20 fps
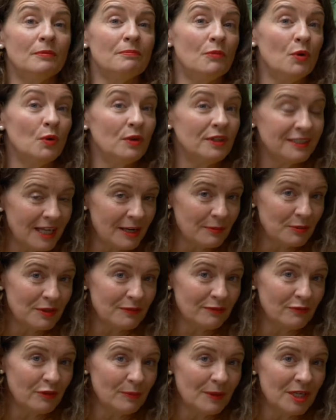want more
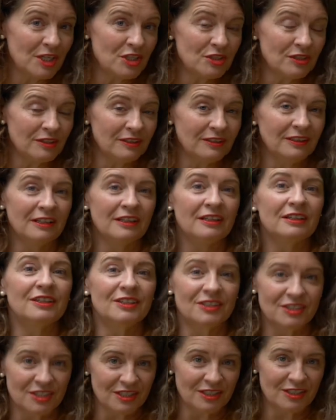in-depth information,
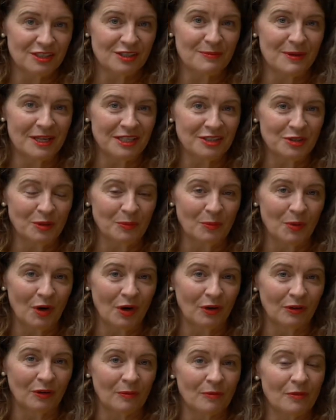consider the mentoring
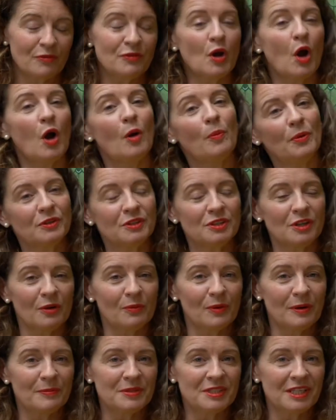programme. If you hop onto
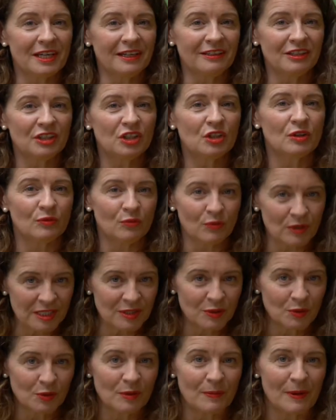our website, you can
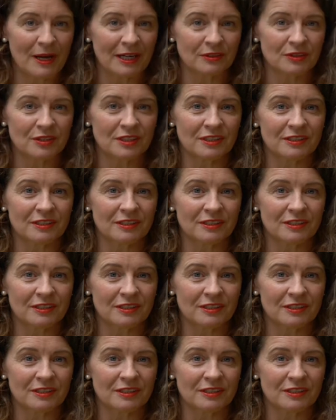read all about